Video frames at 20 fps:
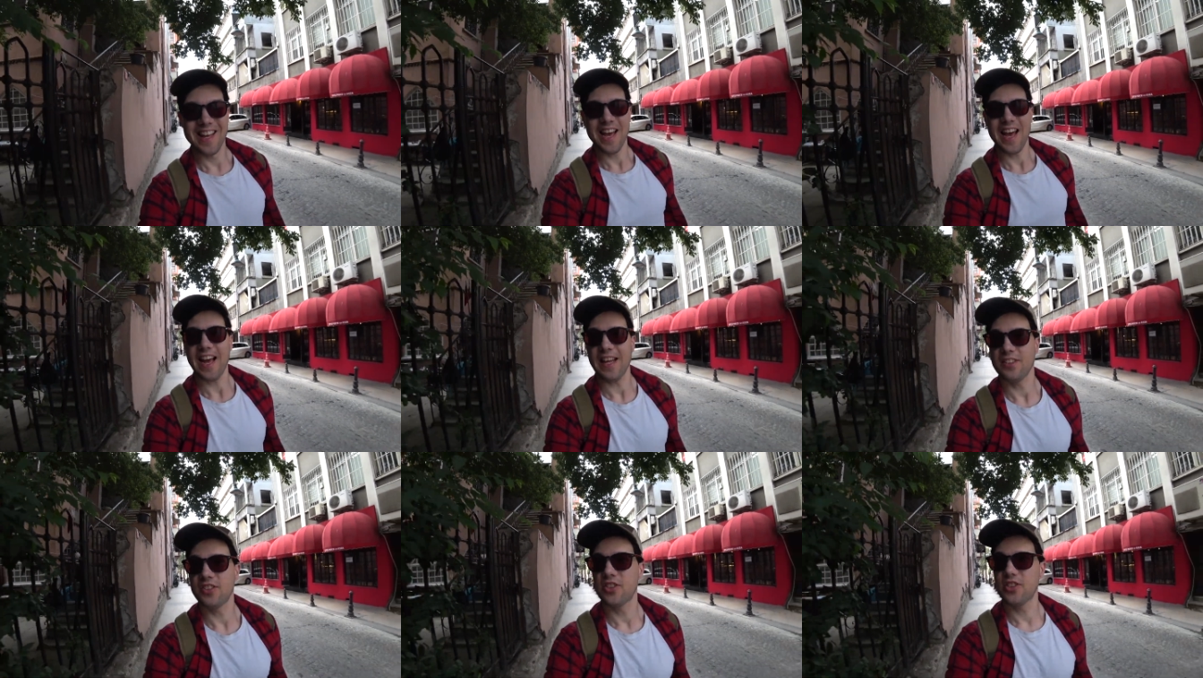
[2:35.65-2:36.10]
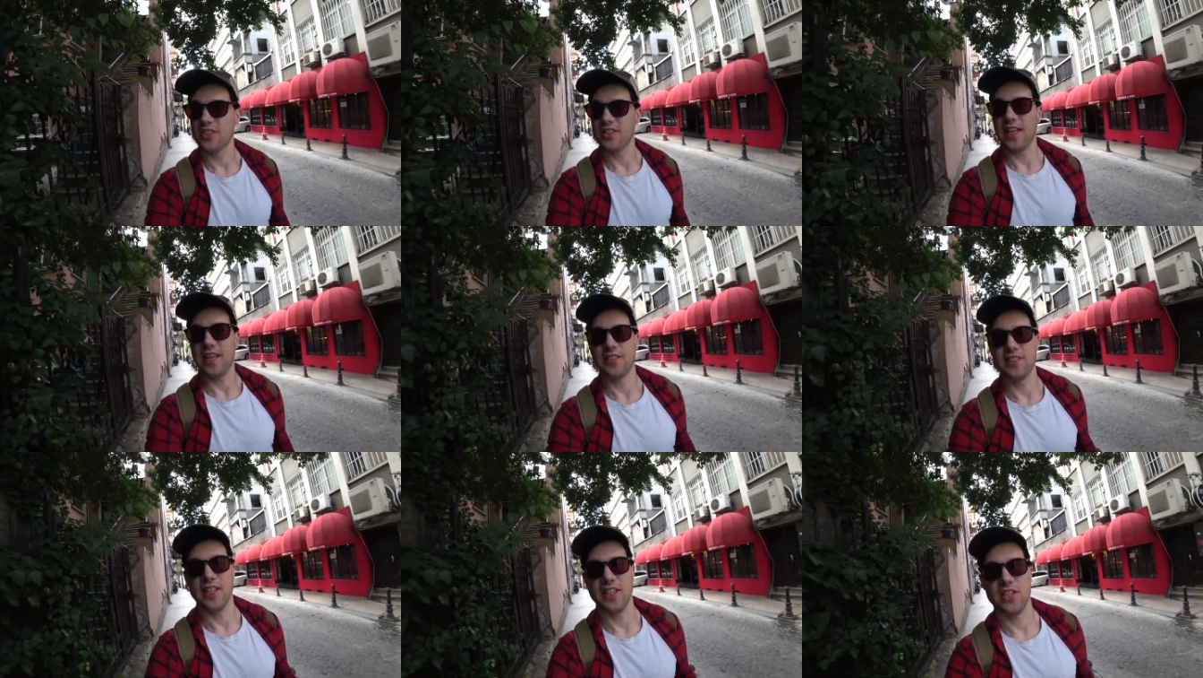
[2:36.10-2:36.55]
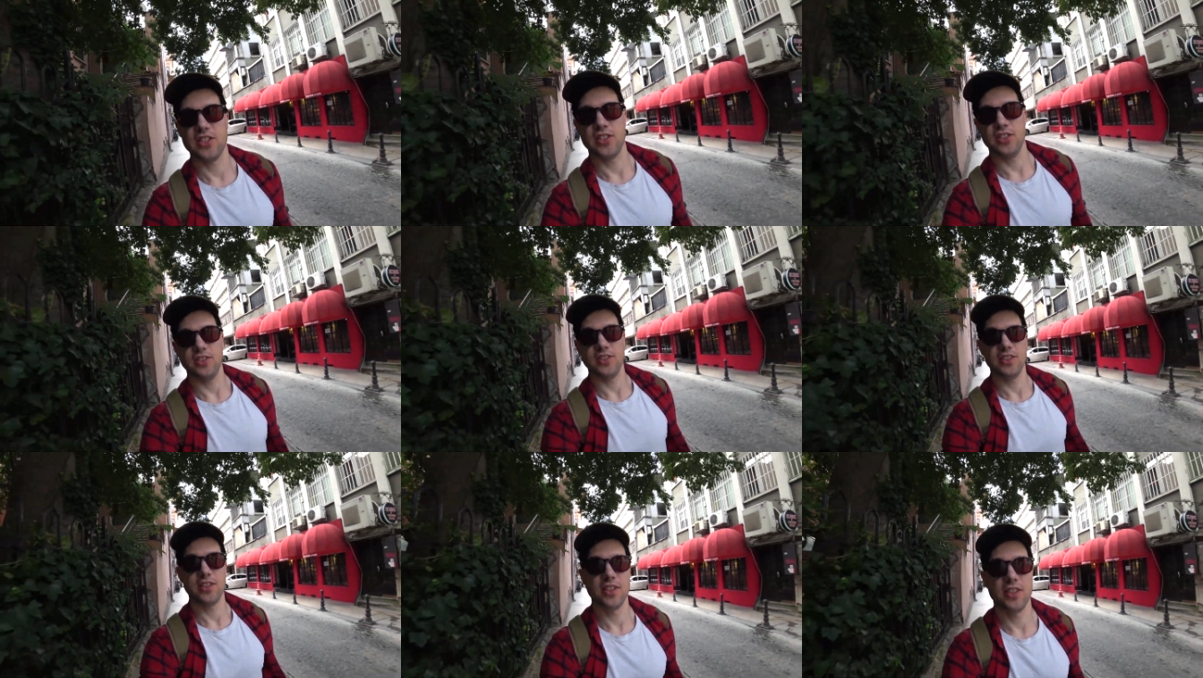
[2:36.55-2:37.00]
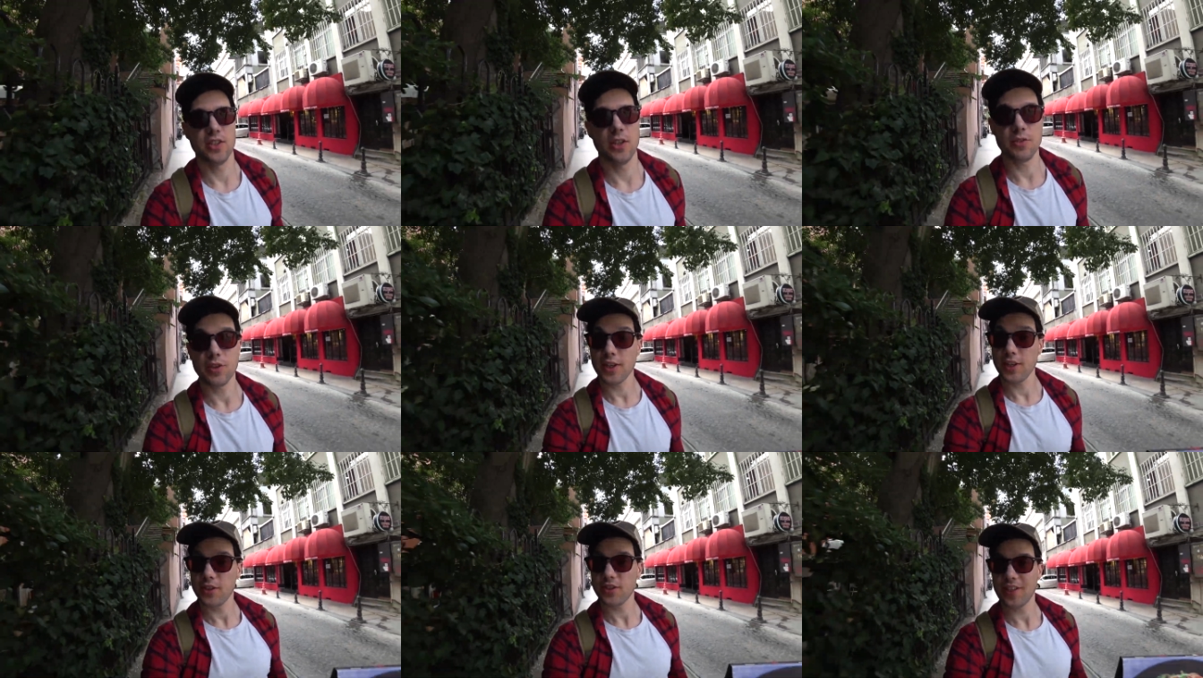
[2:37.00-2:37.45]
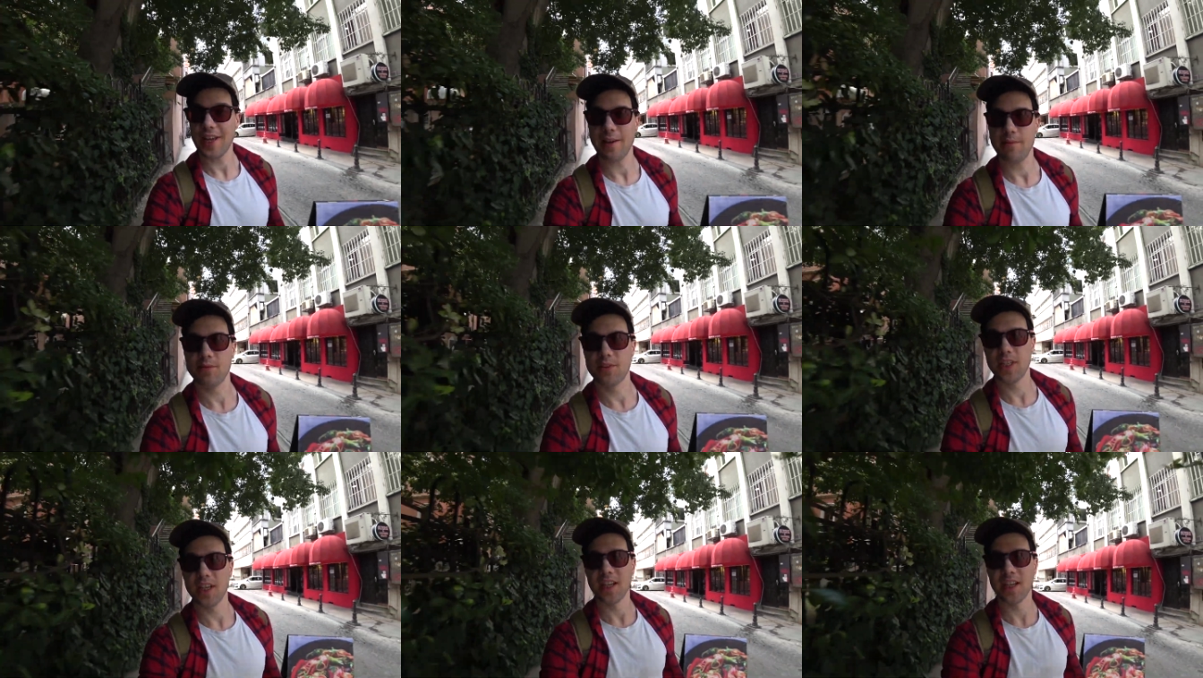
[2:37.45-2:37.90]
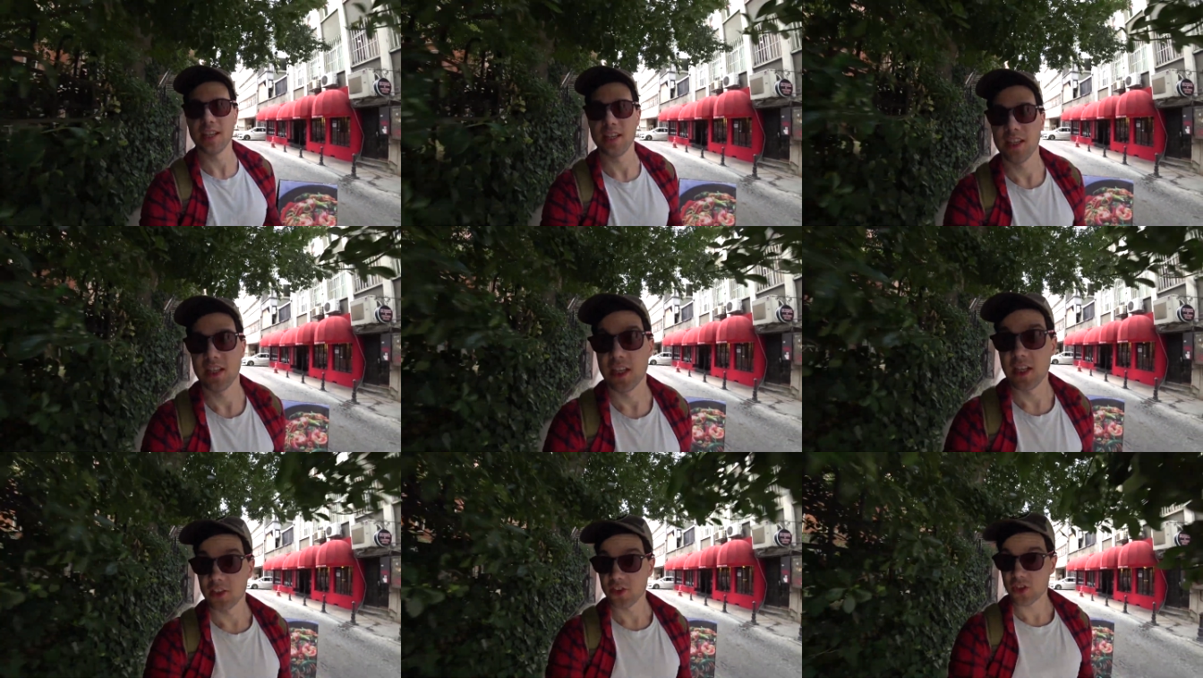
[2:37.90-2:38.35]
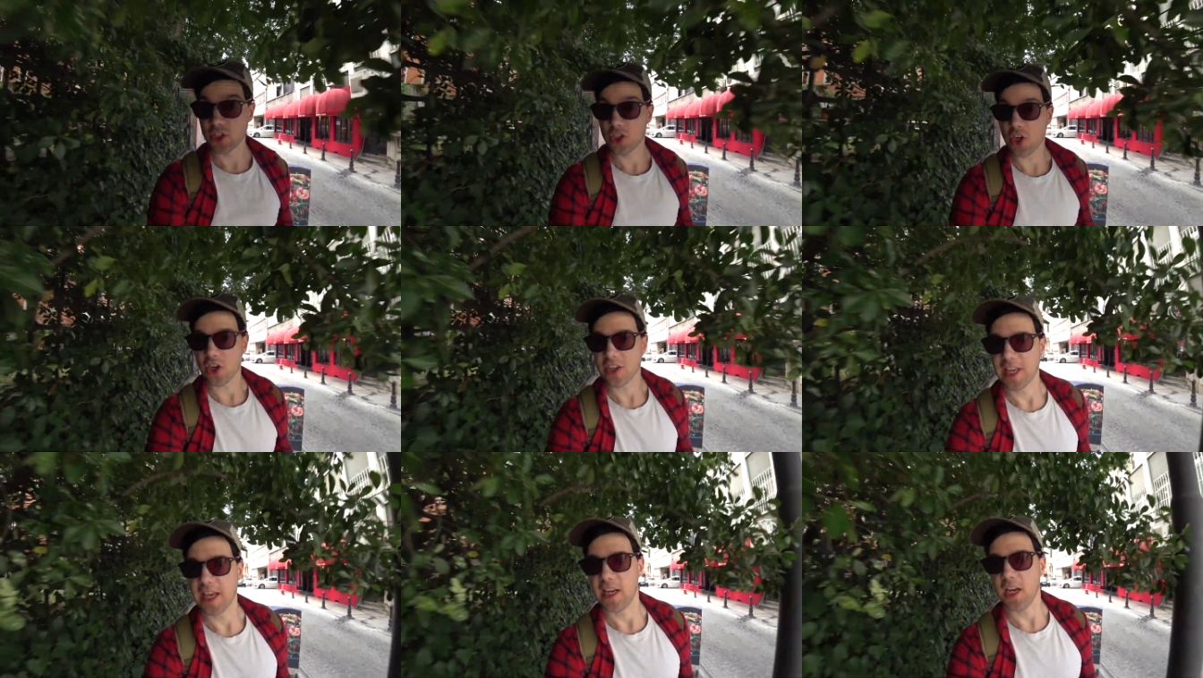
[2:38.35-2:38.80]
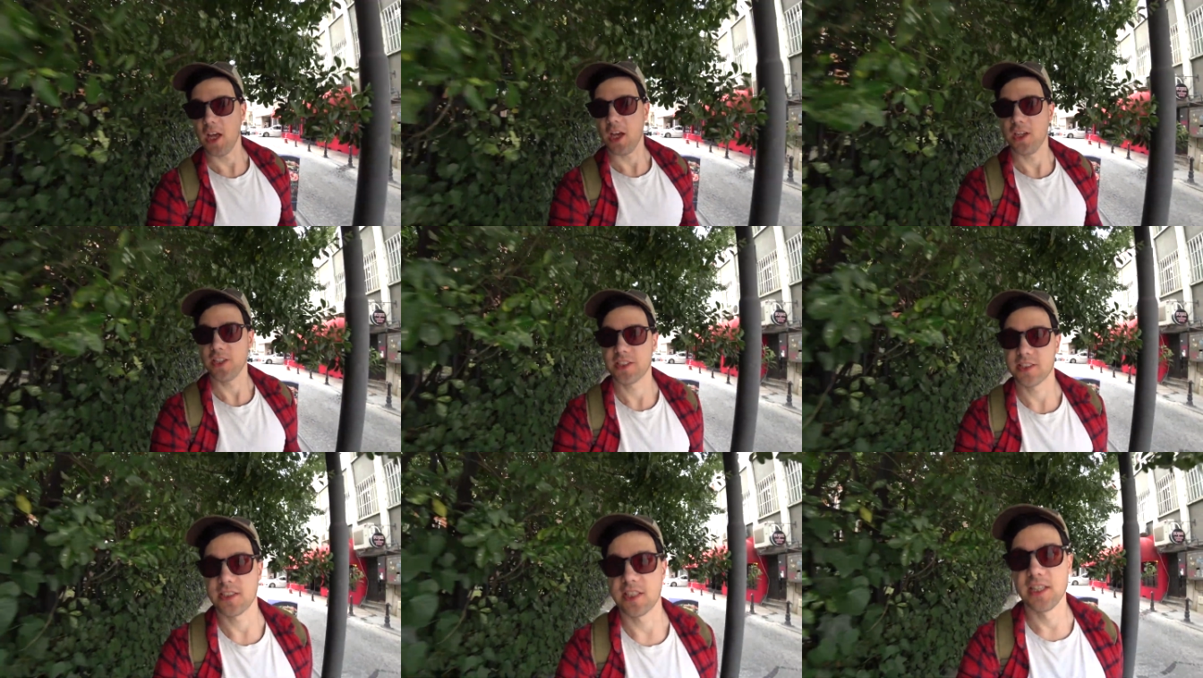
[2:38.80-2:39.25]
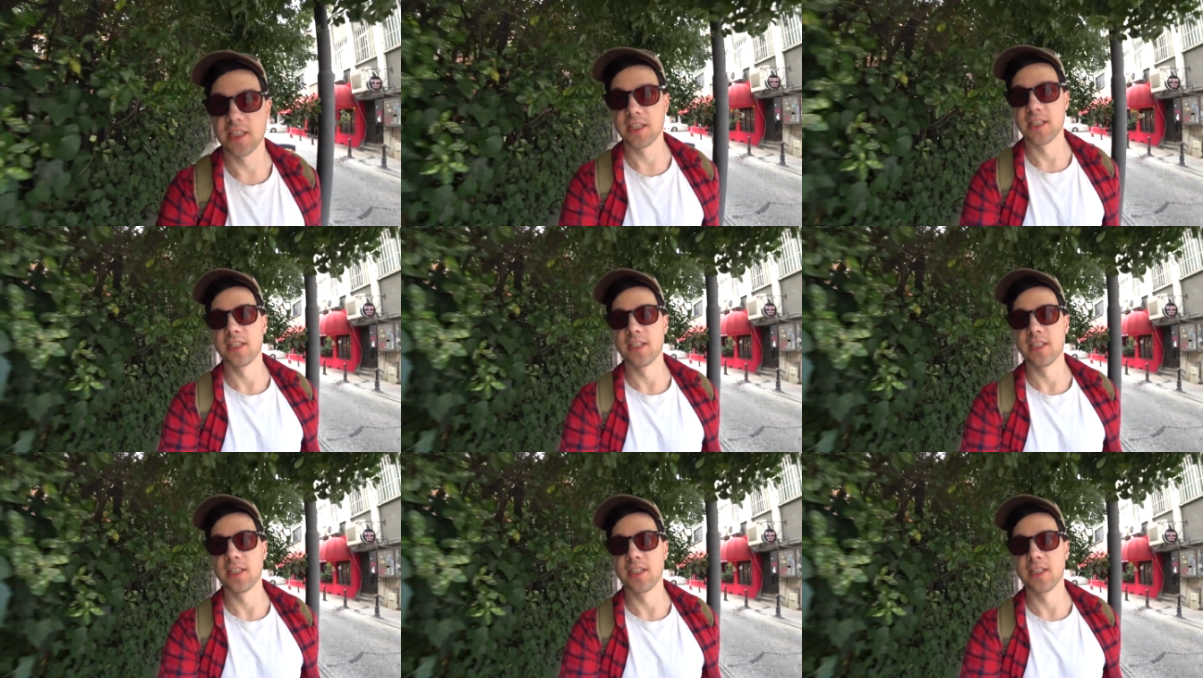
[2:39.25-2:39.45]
adds to that distance, so I'm going to attempt to not get lost.